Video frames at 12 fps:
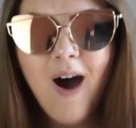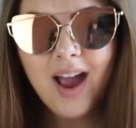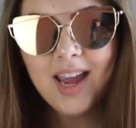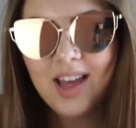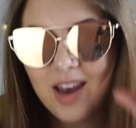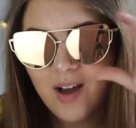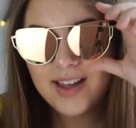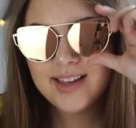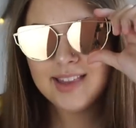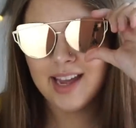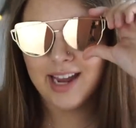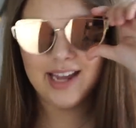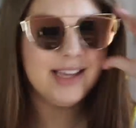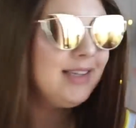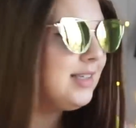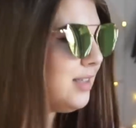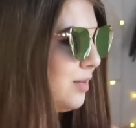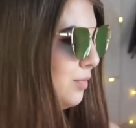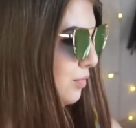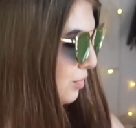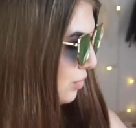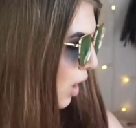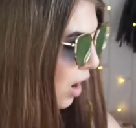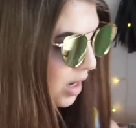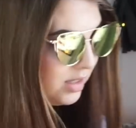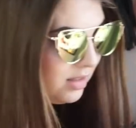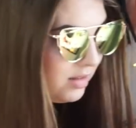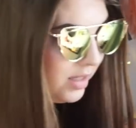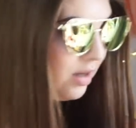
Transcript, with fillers: I like these. Well, I didn't